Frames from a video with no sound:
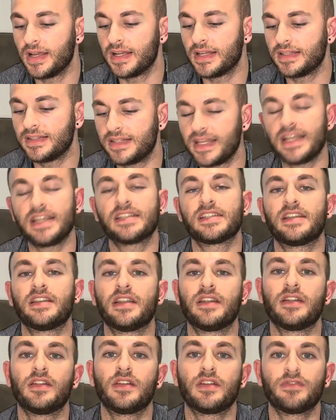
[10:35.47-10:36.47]
decent
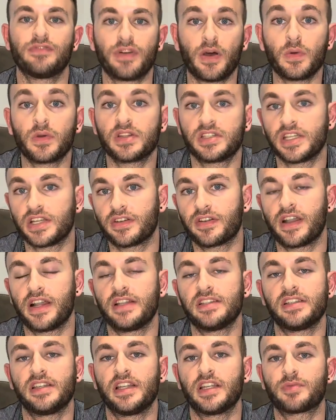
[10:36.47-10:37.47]
focus
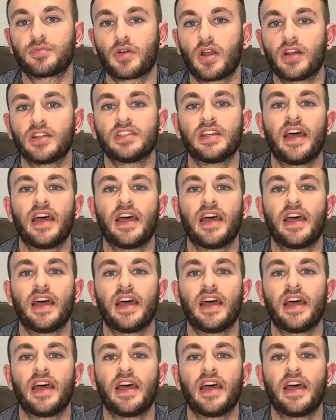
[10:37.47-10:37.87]
ingredients in this product,